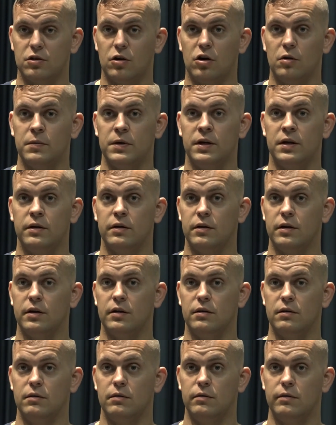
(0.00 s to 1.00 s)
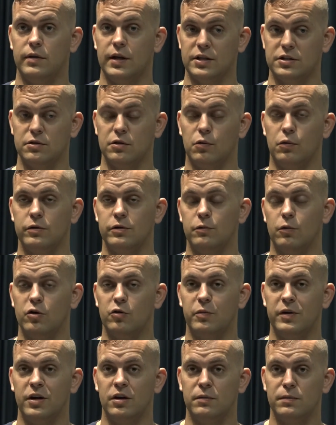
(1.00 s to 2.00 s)
called me, and that's the one that
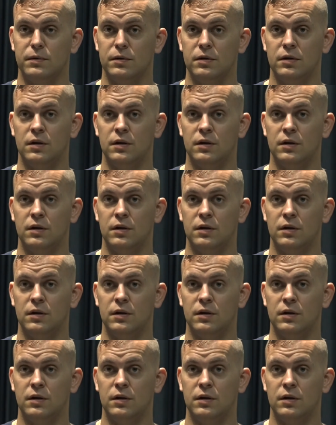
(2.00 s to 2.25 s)
woke me up.